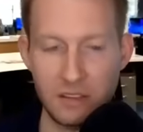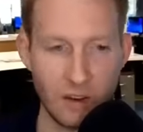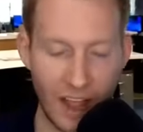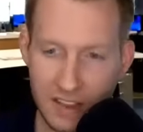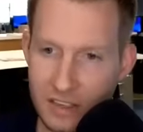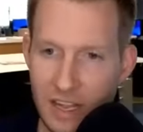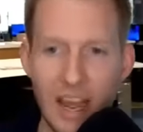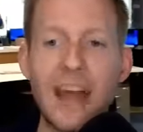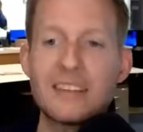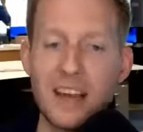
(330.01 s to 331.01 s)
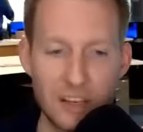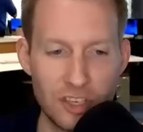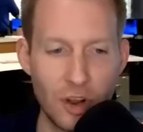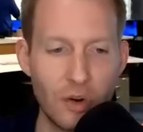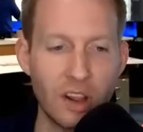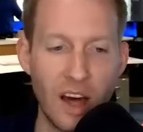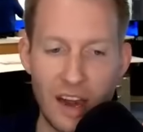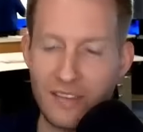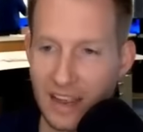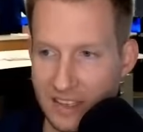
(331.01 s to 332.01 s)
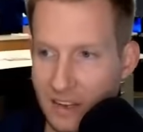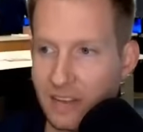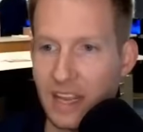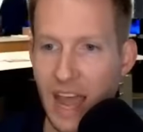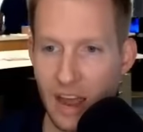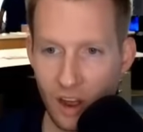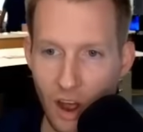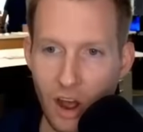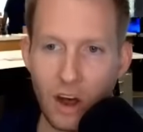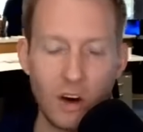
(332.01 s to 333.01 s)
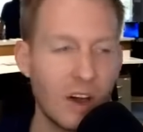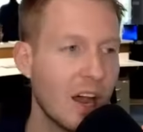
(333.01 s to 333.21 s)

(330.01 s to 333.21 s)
There hasn't it has not shown a lot of activity at all